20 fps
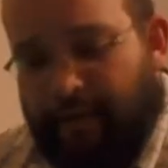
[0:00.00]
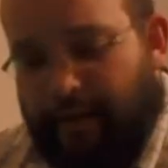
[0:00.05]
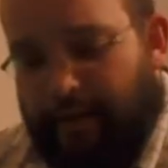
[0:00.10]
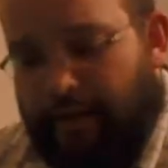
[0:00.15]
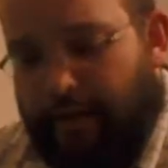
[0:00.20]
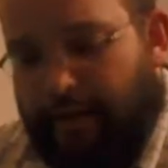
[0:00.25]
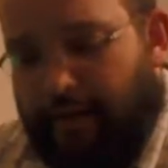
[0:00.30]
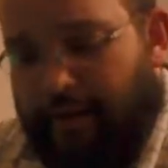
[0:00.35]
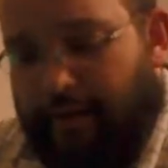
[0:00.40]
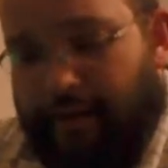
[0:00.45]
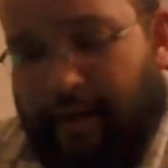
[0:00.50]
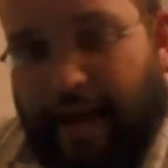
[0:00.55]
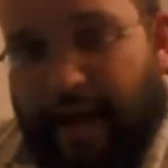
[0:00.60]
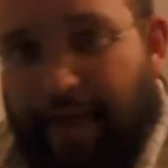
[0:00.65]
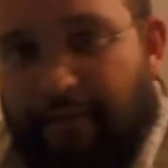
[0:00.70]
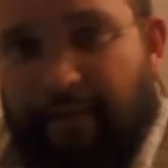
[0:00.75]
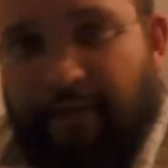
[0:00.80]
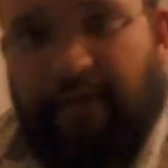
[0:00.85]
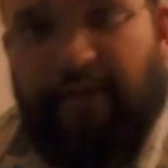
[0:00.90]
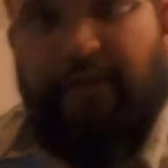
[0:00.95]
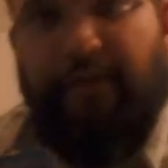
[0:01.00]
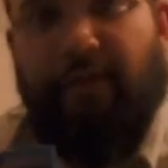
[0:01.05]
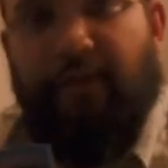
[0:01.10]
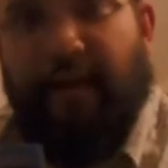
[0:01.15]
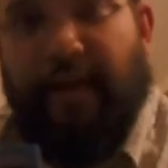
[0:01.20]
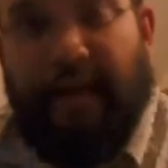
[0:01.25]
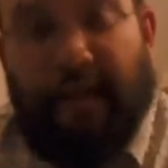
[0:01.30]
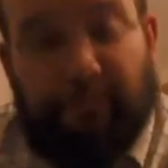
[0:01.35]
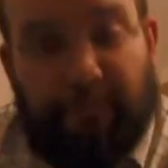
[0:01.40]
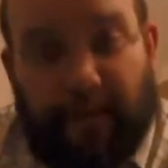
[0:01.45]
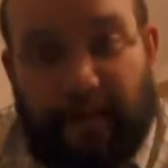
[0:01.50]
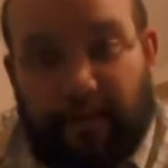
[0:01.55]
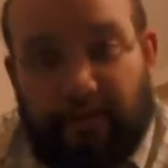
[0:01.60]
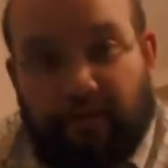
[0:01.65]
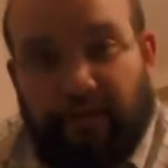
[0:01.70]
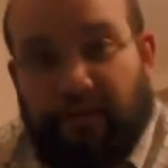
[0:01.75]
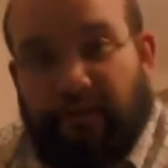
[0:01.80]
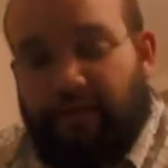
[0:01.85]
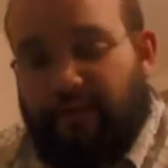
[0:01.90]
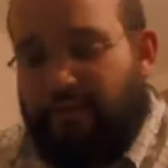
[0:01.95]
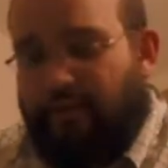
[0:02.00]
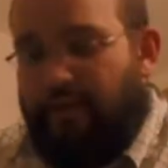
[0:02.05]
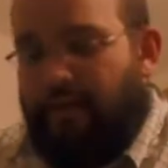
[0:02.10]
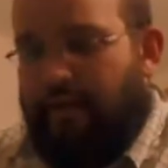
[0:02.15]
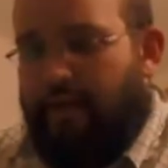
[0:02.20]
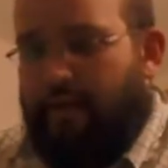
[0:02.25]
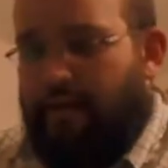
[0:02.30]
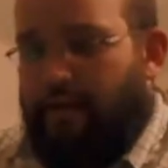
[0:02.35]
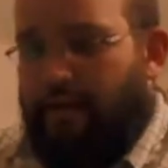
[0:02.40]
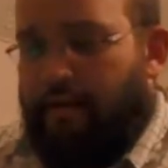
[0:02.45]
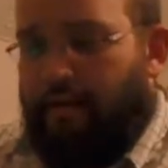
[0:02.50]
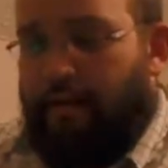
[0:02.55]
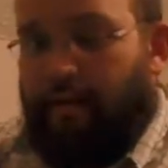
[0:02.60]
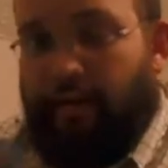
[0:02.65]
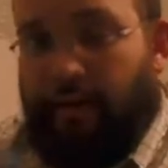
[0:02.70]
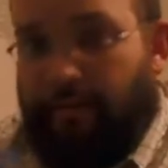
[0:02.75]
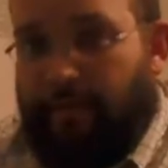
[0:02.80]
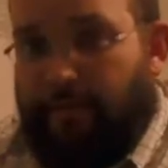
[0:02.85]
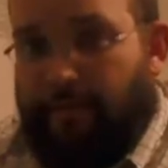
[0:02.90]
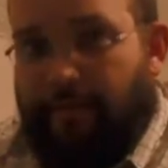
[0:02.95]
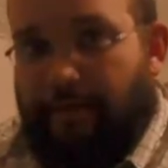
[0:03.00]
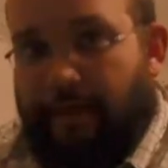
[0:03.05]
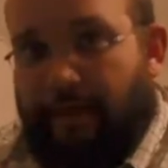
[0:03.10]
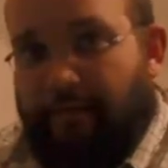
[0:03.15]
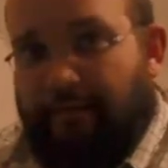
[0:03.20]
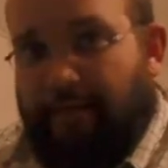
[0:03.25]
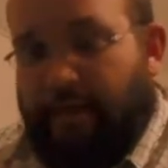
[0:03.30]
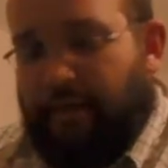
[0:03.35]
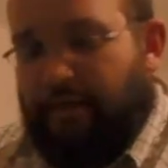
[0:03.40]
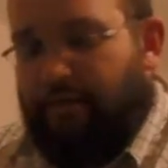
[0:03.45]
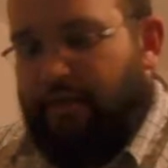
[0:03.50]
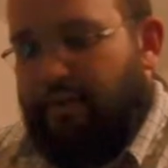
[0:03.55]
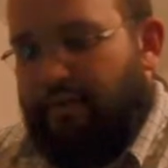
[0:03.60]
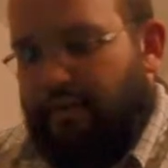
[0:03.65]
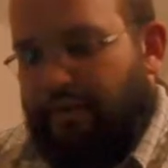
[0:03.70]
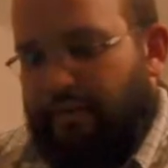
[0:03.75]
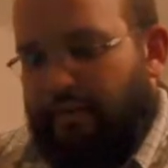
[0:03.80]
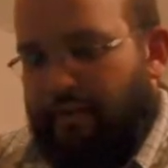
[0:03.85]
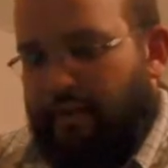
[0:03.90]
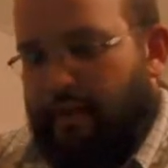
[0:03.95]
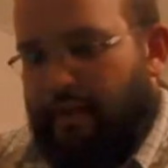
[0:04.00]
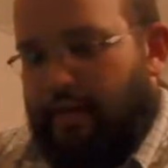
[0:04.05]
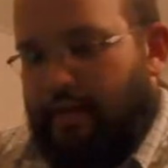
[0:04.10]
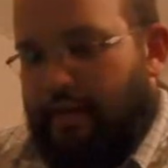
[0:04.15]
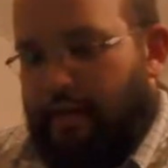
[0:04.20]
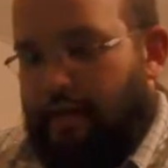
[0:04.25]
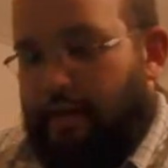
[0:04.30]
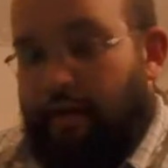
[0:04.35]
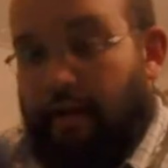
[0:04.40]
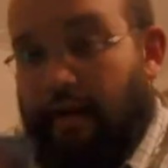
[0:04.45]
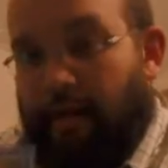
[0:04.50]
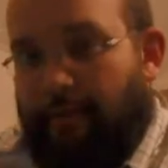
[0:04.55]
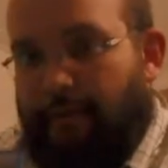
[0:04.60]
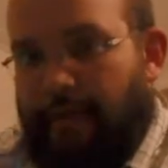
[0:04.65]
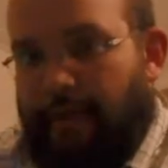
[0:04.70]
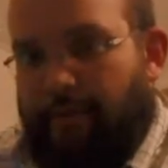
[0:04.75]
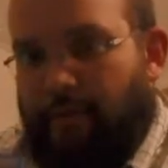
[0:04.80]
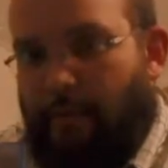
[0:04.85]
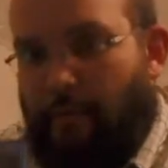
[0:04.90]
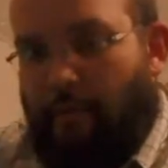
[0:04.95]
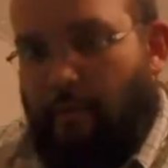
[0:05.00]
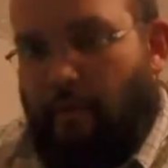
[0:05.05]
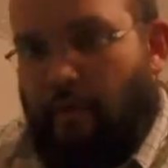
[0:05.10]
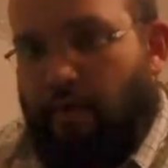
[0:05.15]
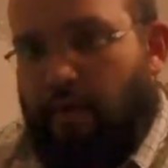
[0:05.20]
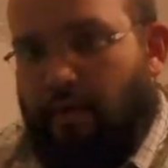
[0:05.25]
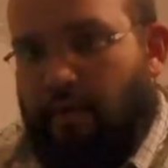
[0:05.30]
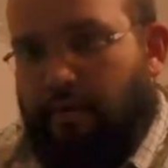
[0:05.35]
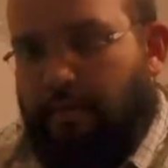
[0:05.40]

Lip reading: Have it for the Xbox 360. Loved it for the Xbox 360. Love it even more